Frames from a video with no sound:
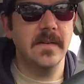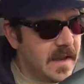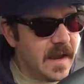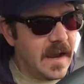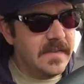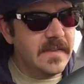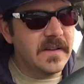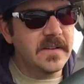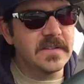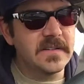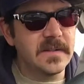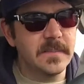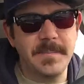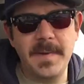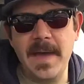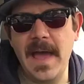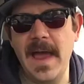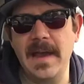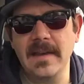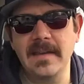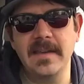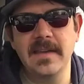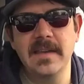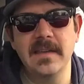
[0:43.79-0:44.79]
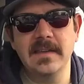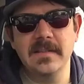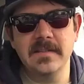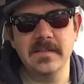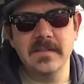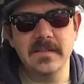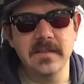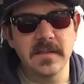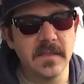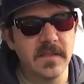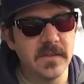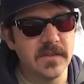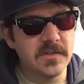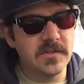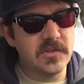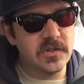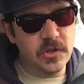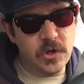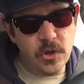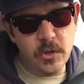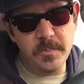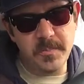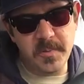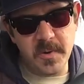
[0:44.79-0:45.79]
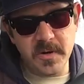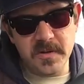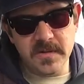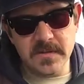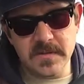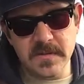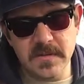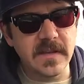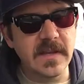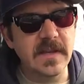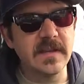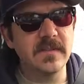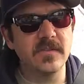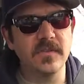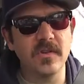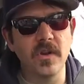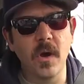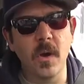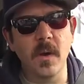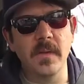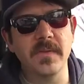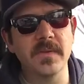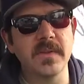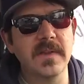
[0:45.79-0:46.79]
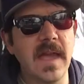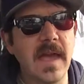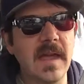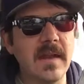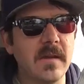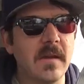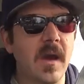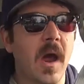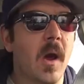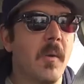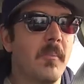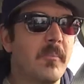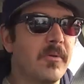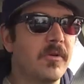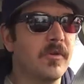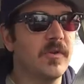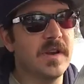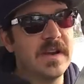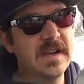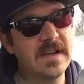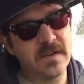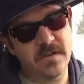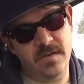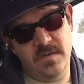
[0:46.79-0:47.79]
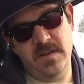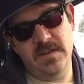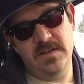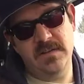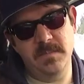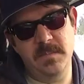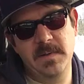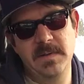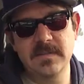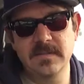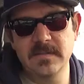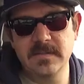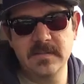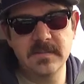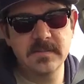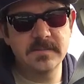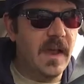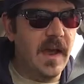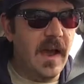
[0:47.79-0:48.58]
And there's the bad kids, the snoopers, kids who know what they're getting pre-Christmas.